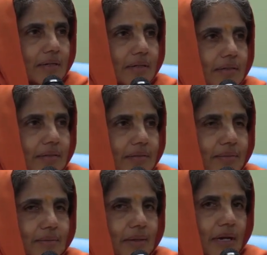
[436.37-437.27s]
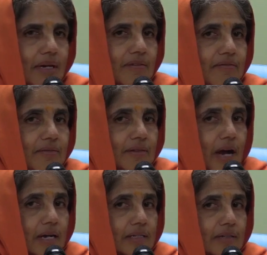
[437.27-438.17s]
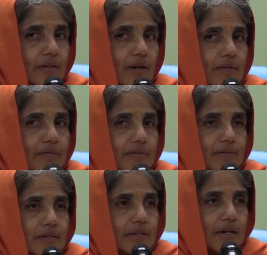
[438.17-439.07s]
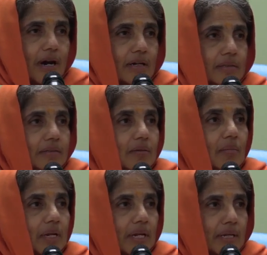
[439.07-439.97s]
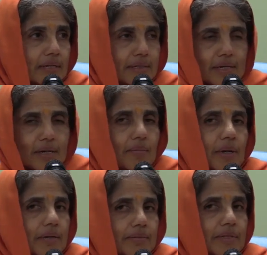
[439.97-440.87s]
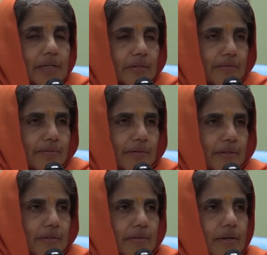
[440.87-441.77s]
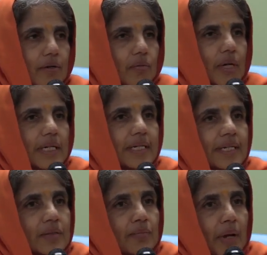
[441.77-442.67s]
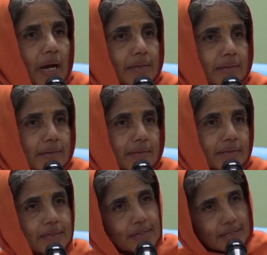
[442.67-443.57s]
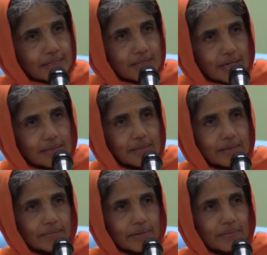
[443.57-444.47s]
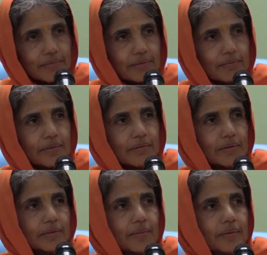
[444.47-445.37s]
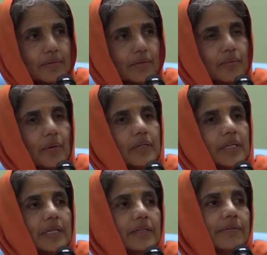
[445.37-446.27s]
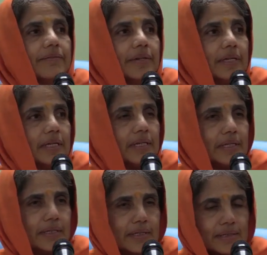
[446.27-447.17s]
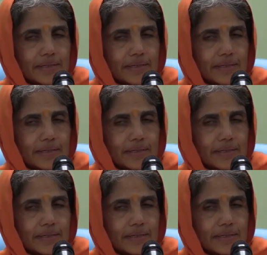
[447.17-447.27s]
life kind of are similar but with a difference. One is patterned, the other one which we talked about this morning is free.